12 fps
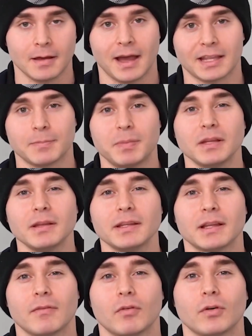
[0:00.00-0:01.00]
At the big
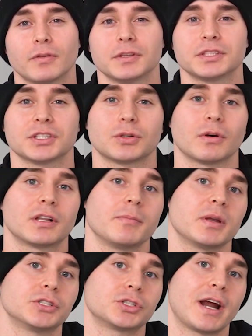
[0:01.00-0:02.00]
league level, there's historically
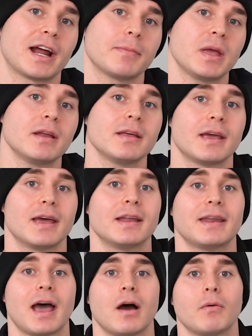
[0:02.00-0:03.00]
been a TrackMan
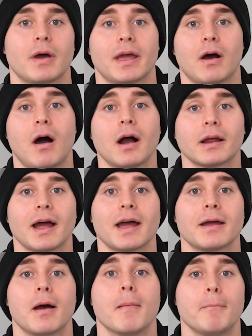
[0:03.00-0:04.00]
and now a
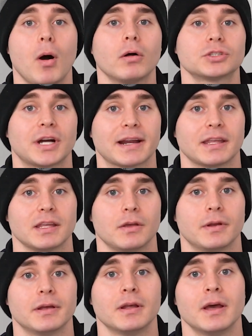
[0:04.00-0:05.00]
Hawkeye ball tracking
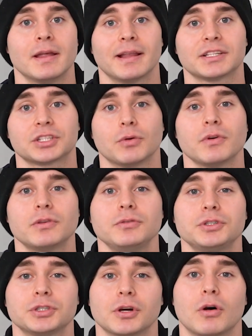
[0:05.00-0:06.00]
unit that's going to
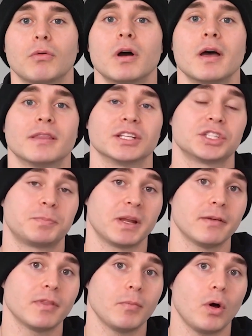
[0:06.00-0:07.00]
show the
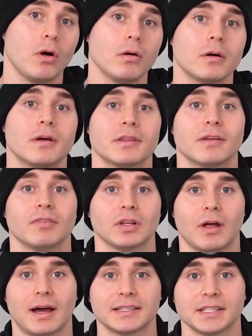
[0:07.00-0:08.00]
spin of the ball, the
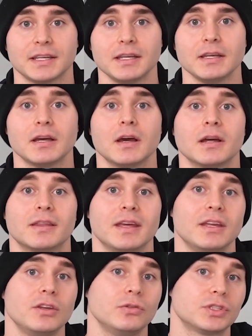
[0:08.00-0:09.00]
velocity,
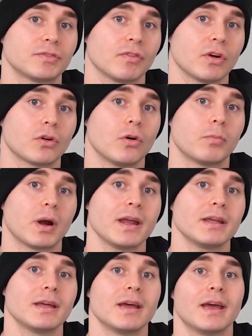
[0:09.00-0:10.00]
the induced vertical
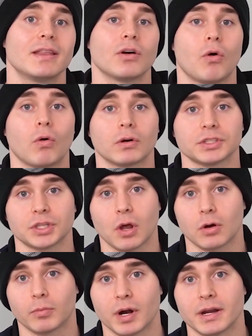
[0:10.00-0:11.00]
break, and the
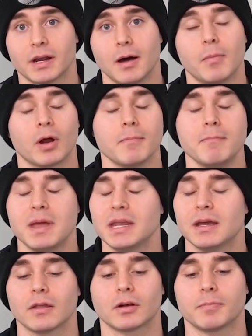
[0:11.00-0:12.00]
horizontal break, among
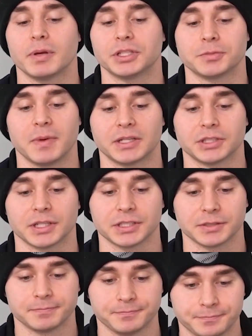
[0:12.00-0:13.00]
many other pitch
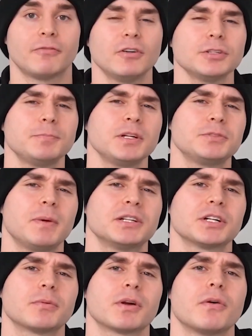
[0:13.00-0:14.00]
metrics. The first pitch
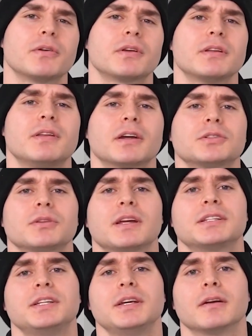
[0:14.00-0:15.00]
metric we're going to
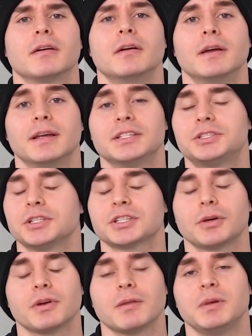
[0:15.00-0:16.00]
contextualize here is
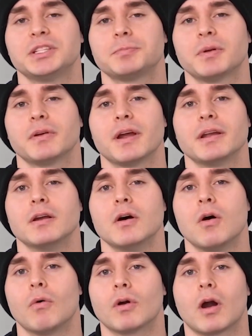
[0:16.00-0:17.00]
just going to be spin rate,
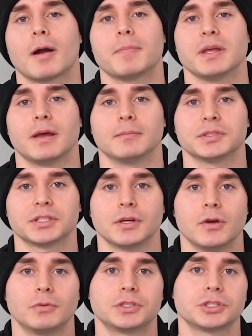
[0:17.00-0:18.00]
or RPMs,
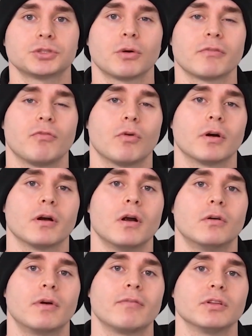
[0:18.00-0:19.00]
which is short for
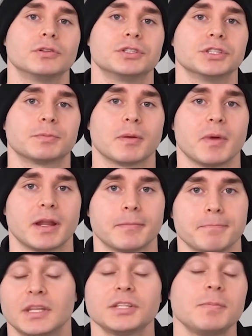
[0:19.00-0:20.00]
revolutions per minute.
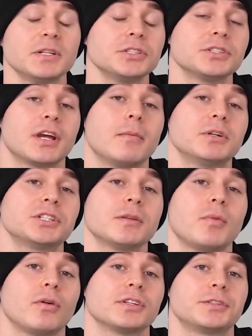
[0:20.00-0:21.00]
This measures how much the
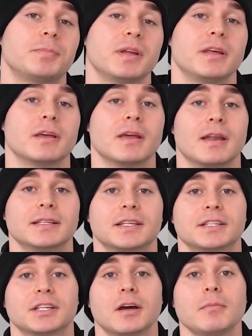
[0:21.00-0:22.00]
ball is spinning and is
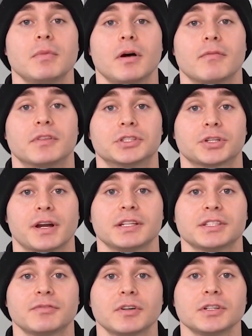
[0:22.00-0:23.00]
the sum of the
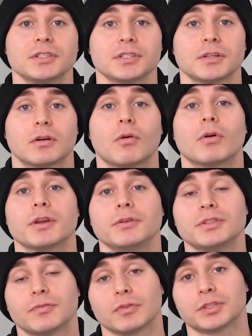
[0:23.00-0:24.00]
transverse, or
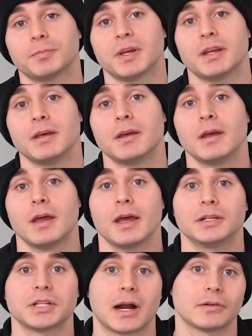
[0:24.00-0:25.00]
useful spin,
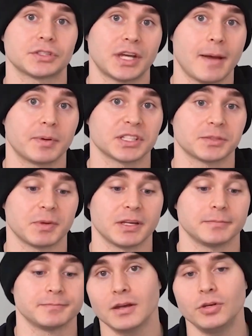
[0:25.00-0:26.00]
and gyroscopic spin.